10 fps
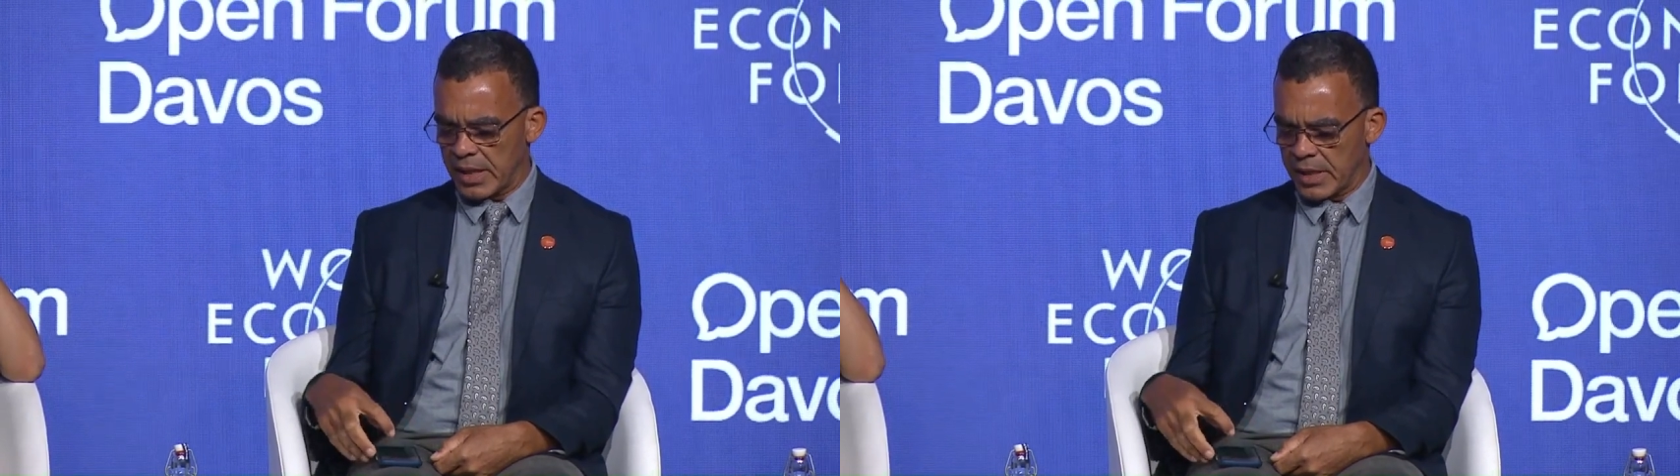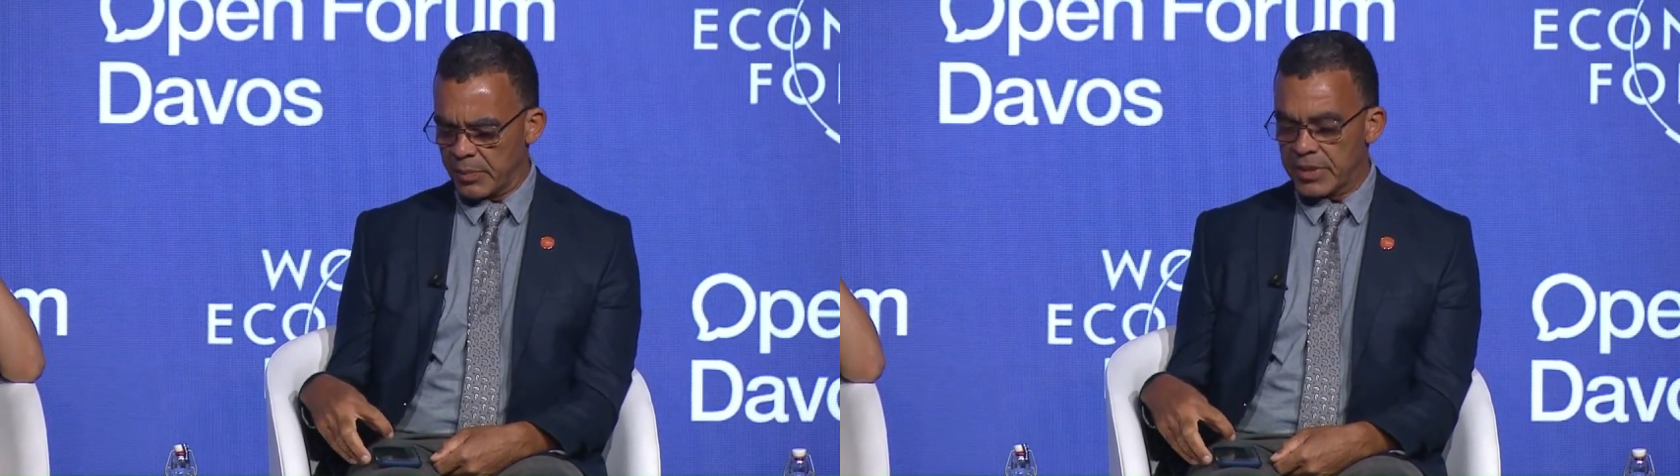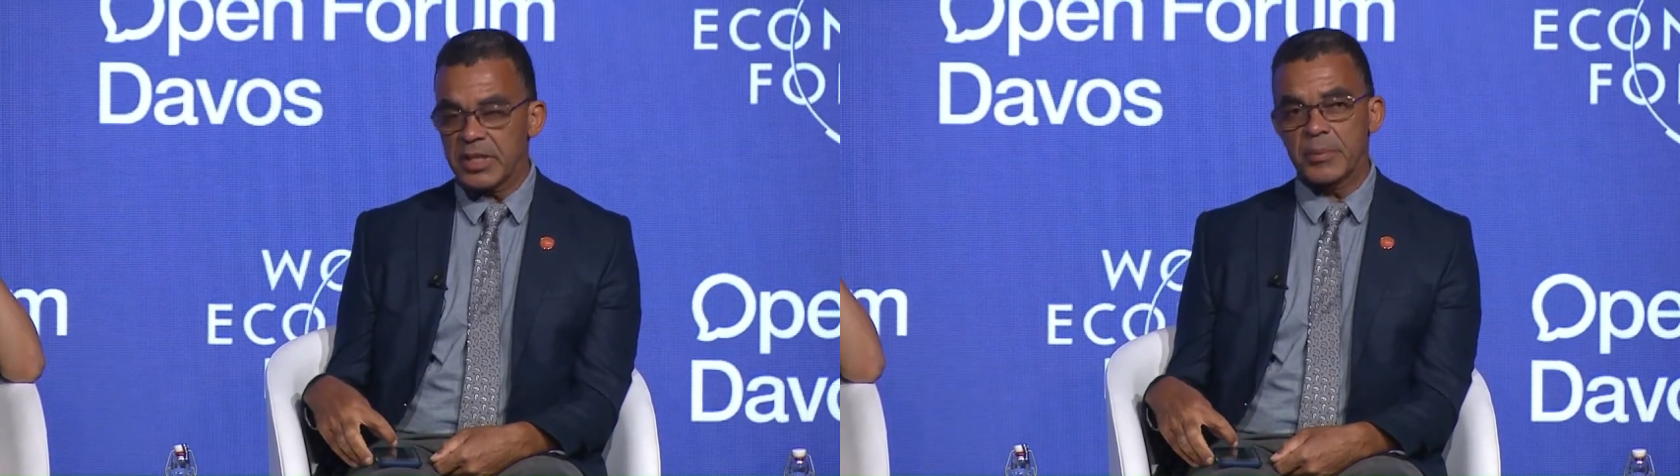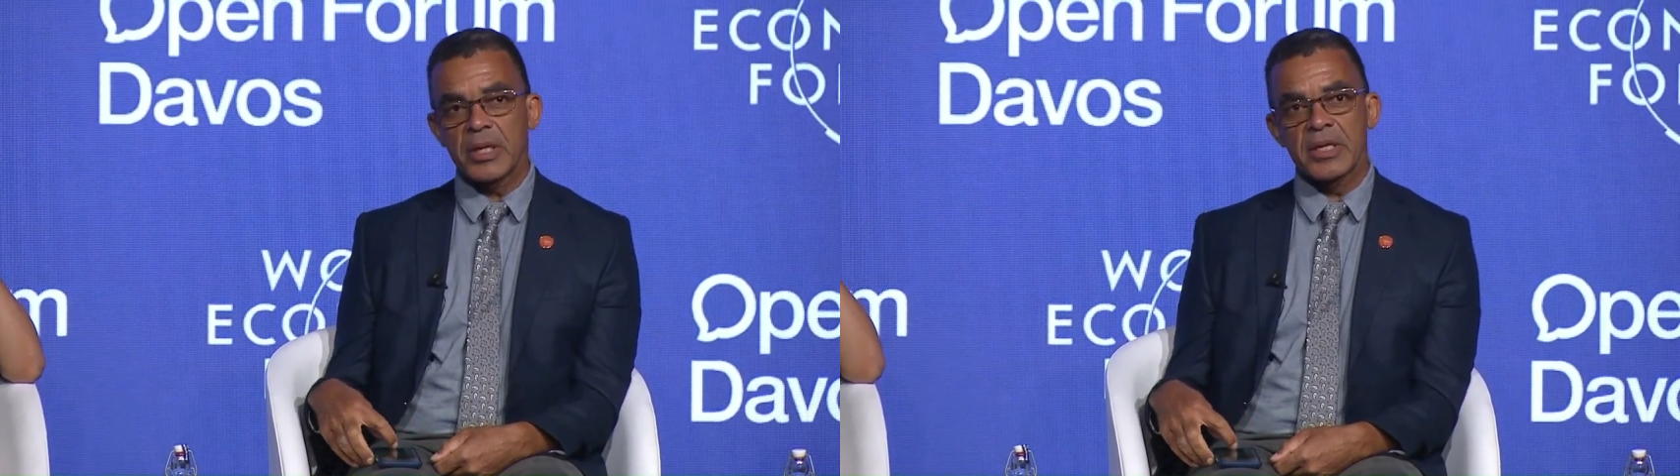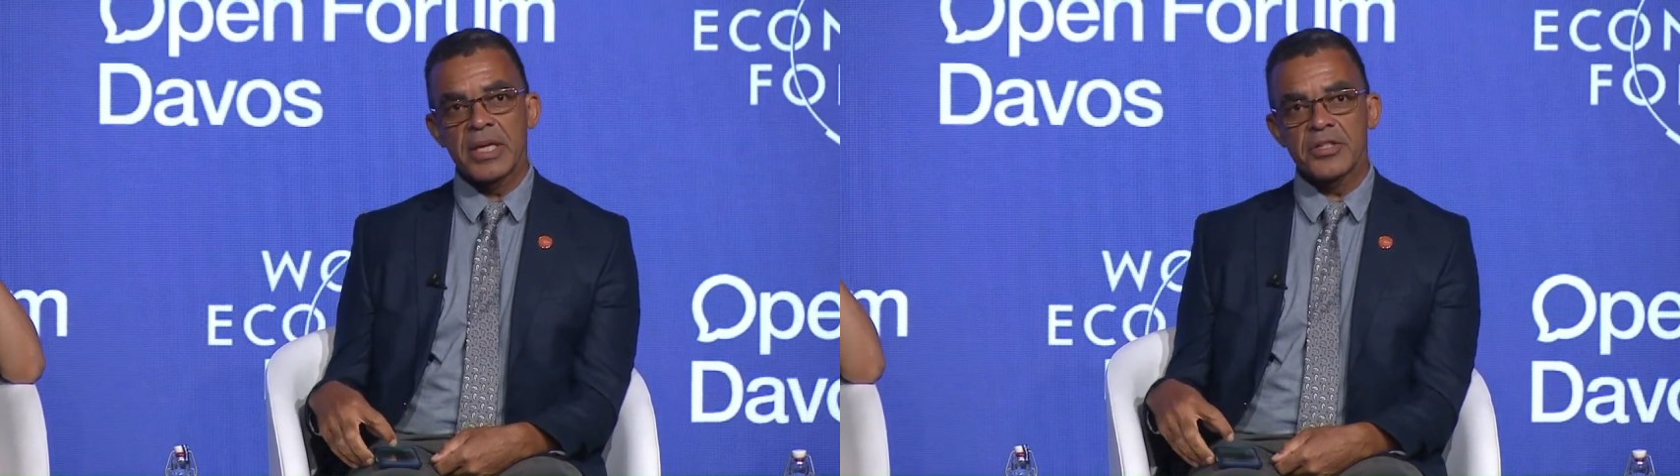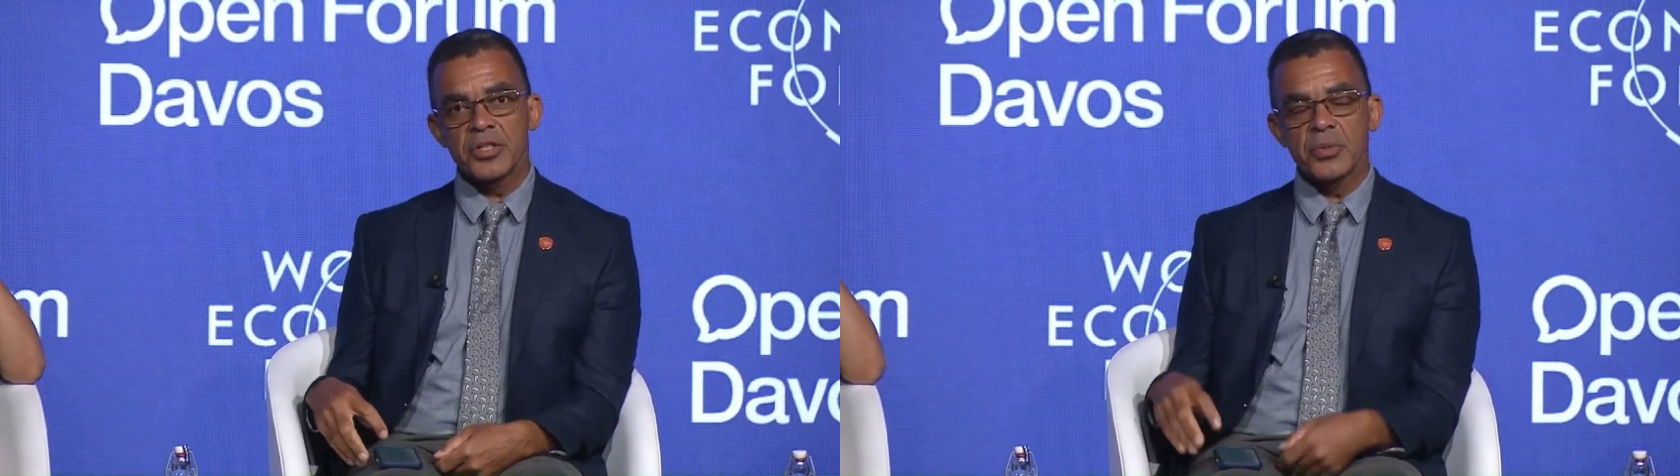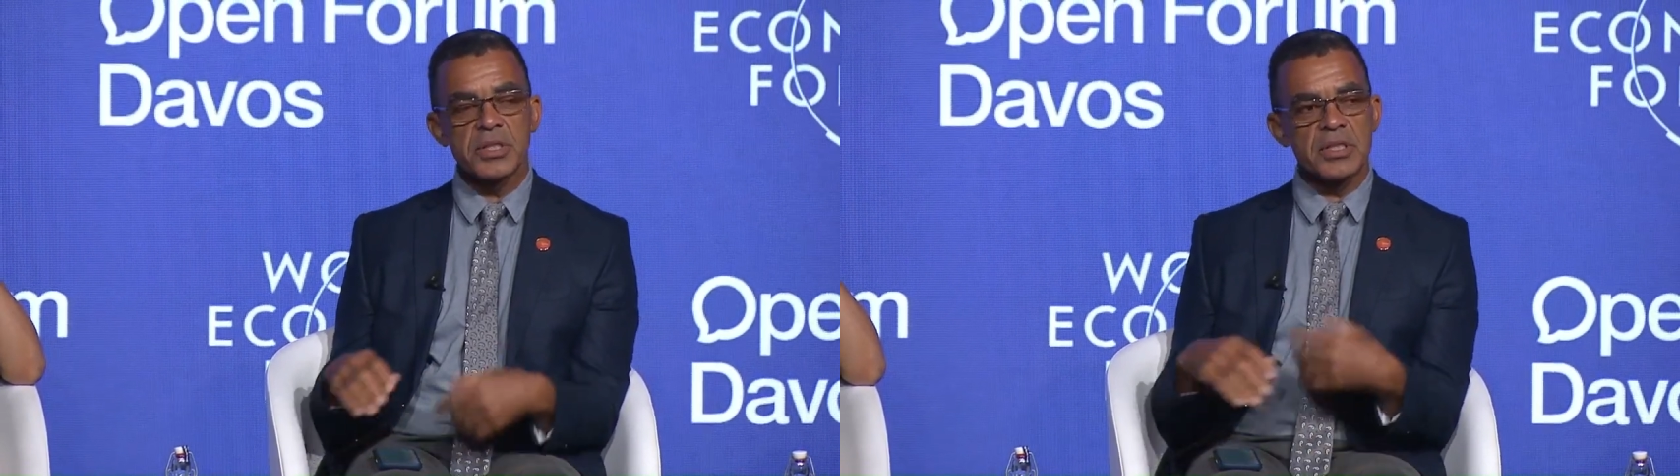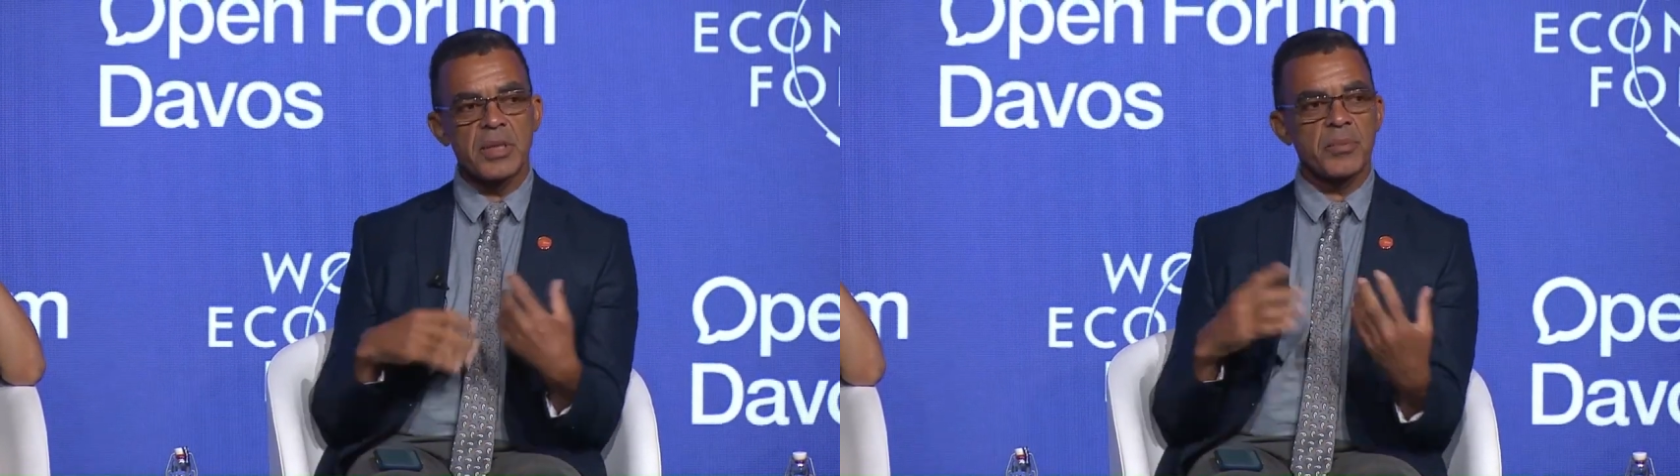particularly about nature,
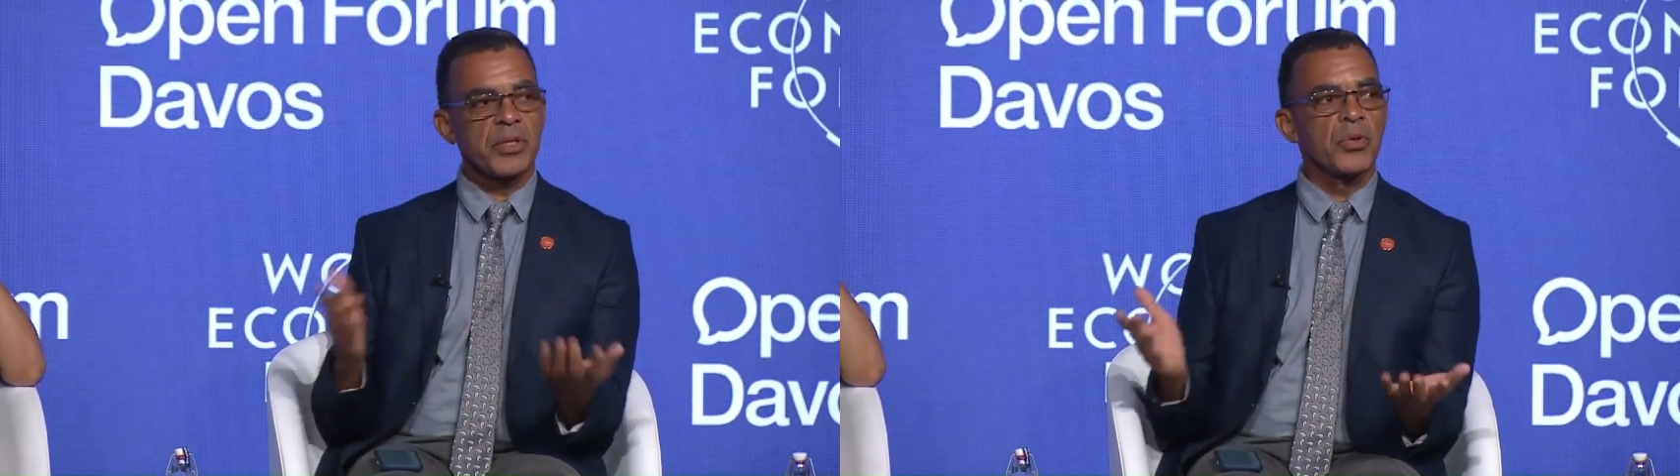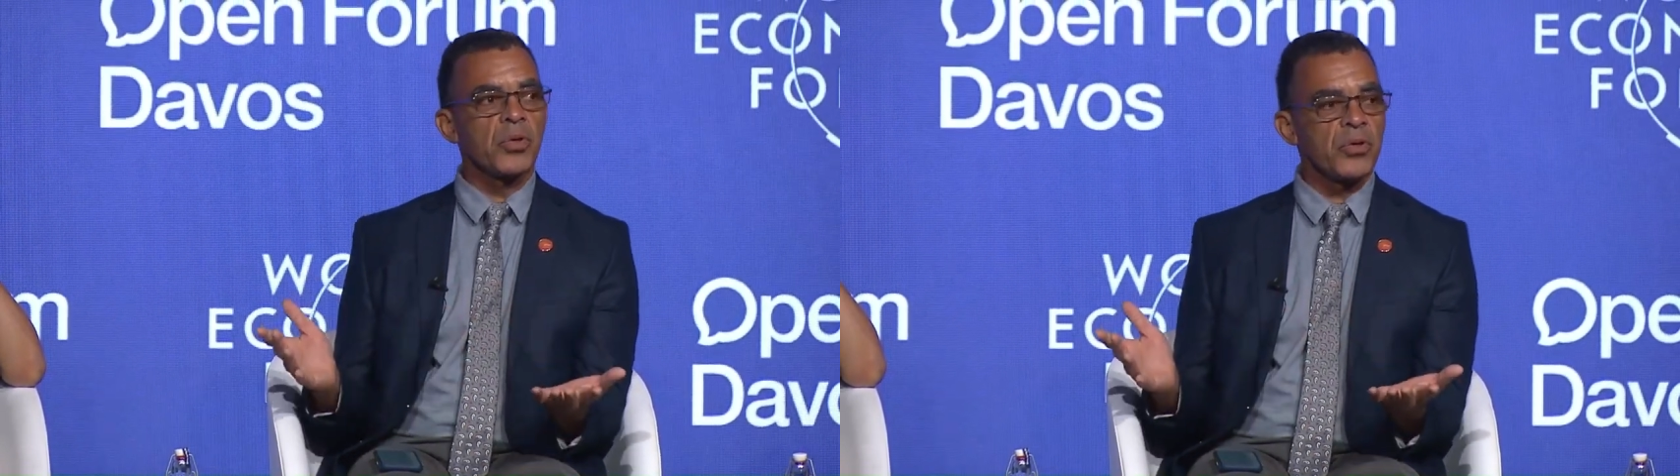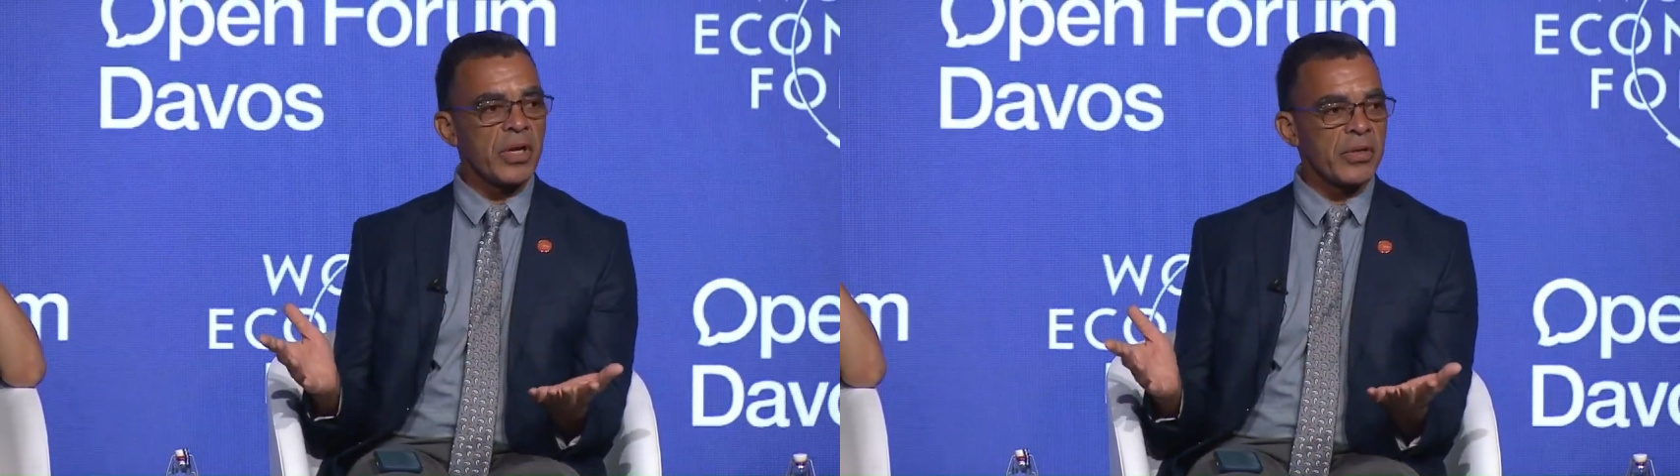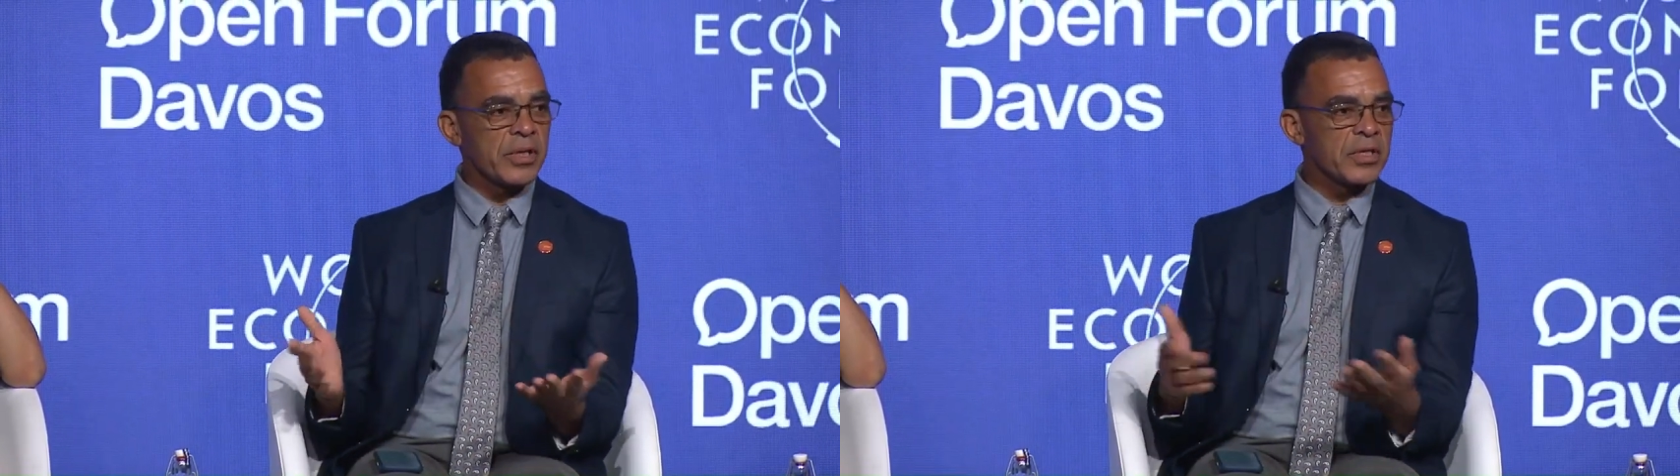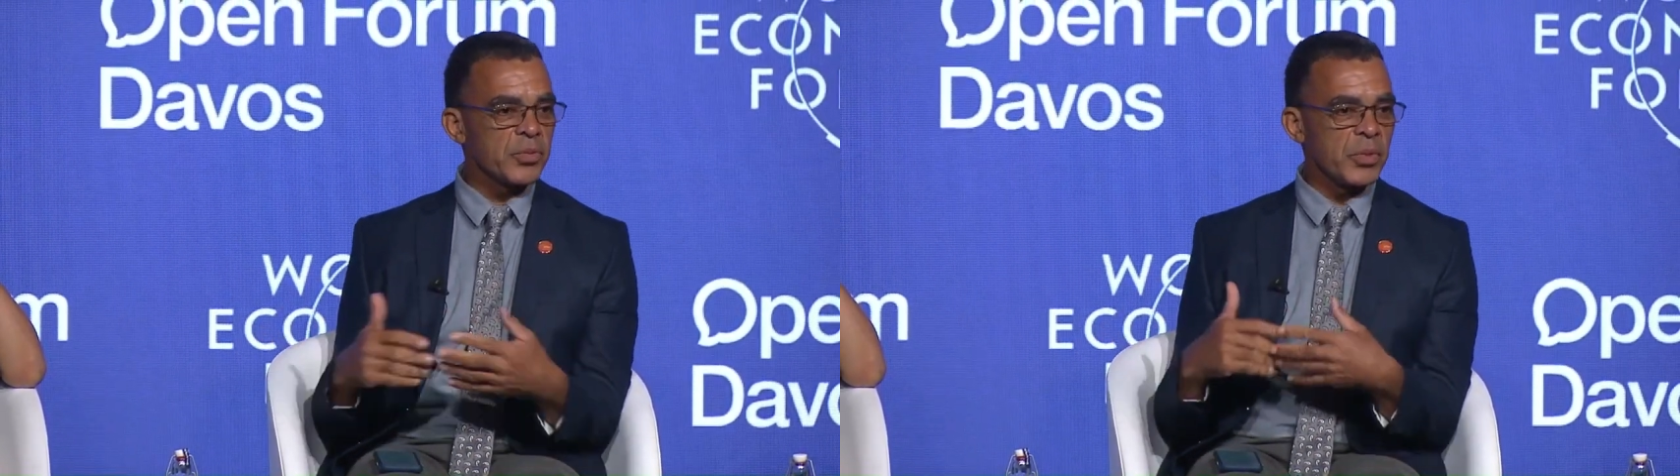which is something all around us,